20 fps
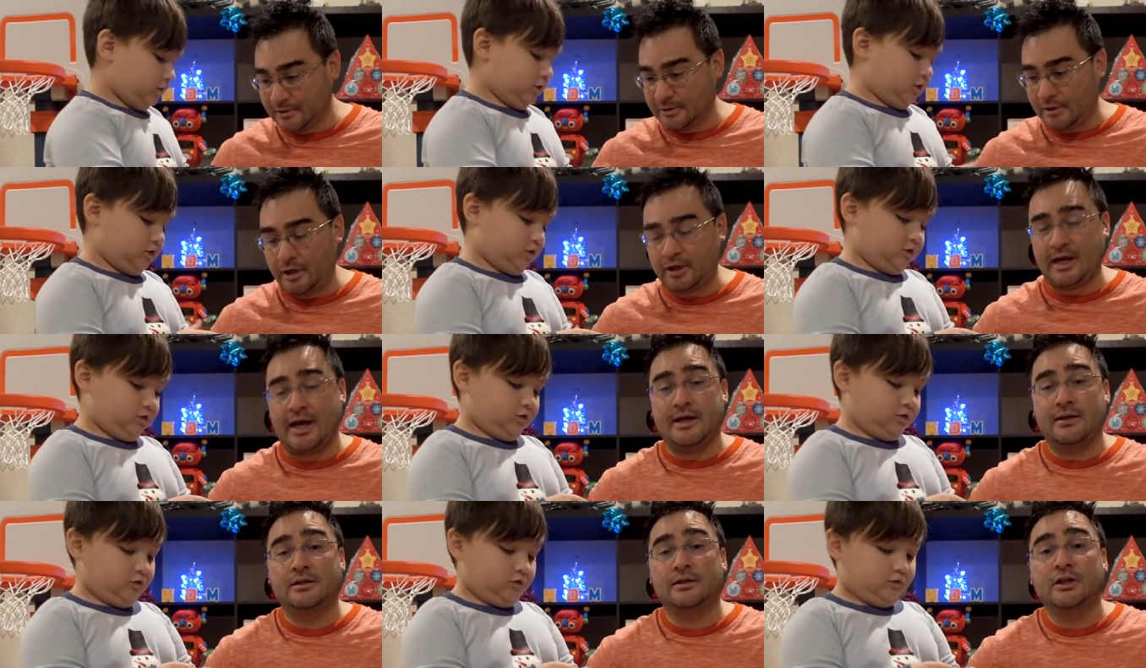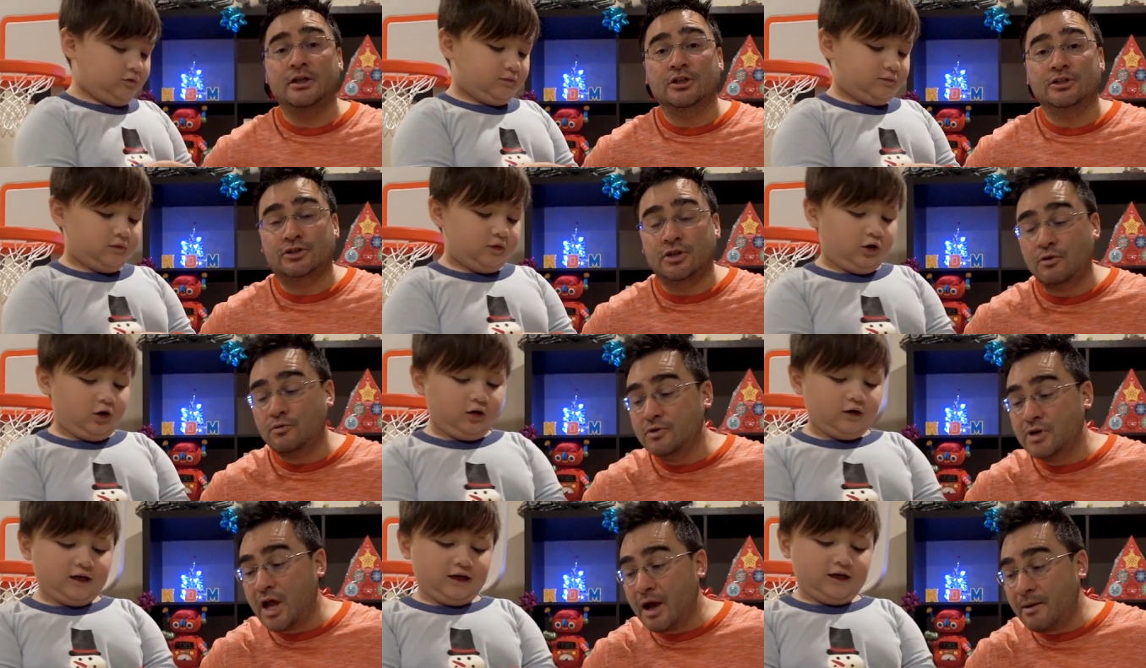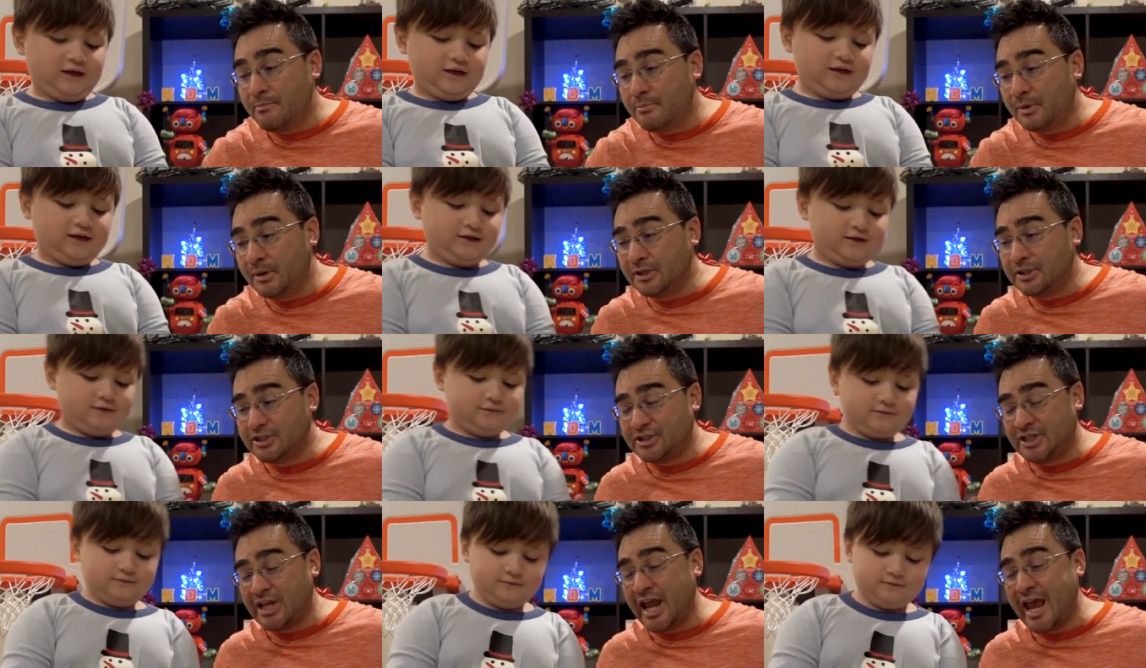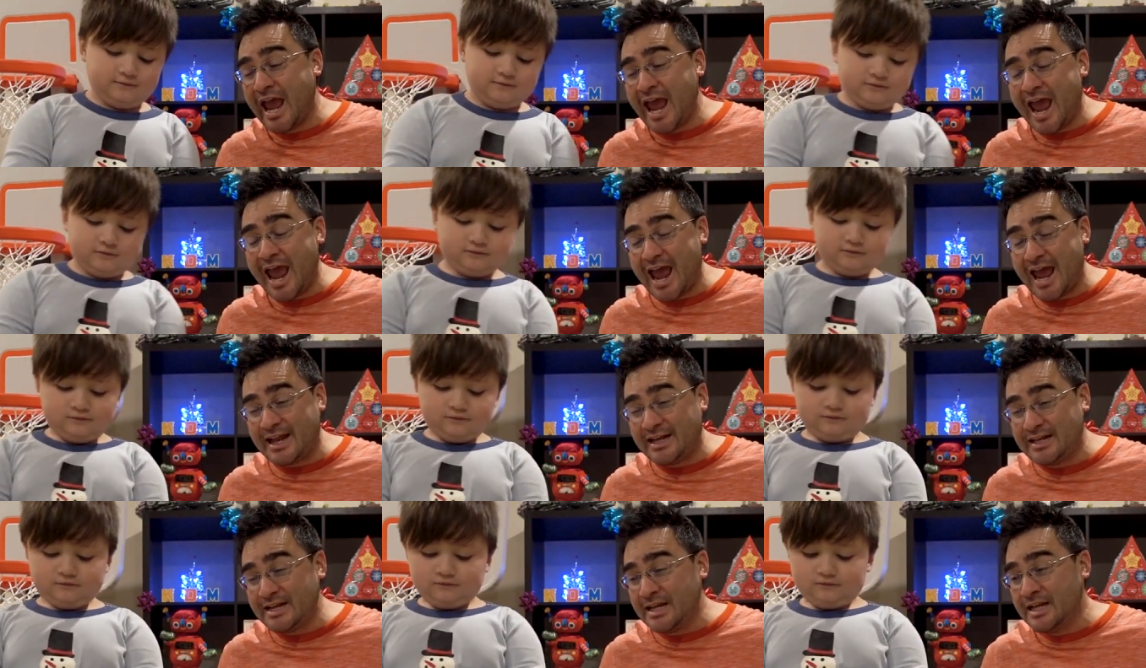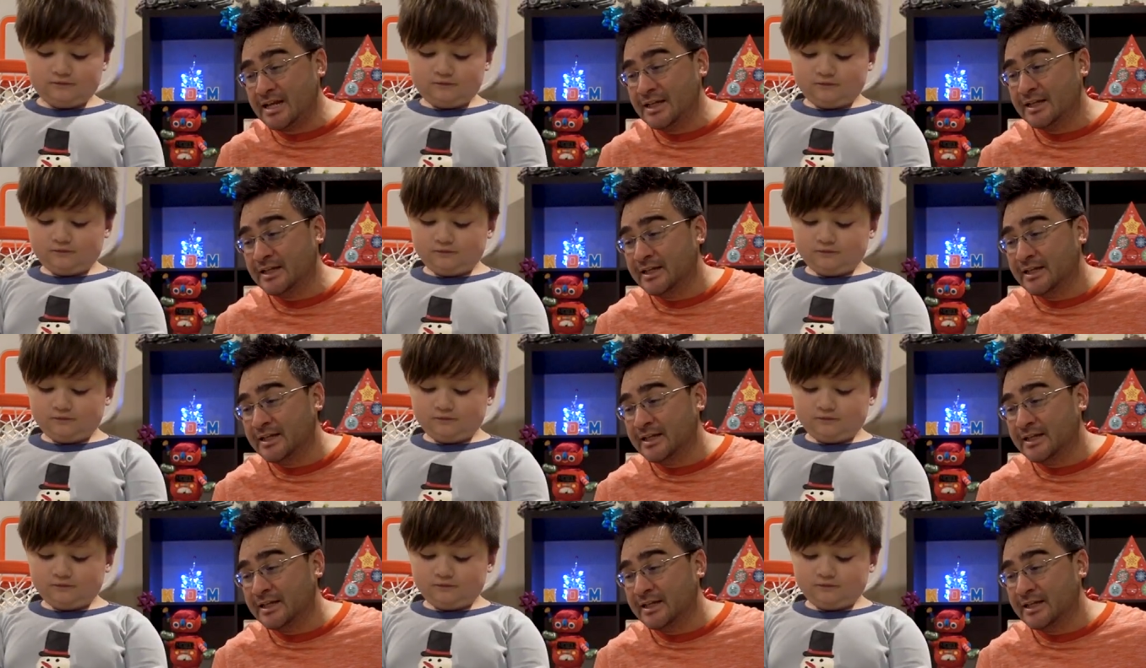Speaker 1: Okay. Oh, so okay. number 10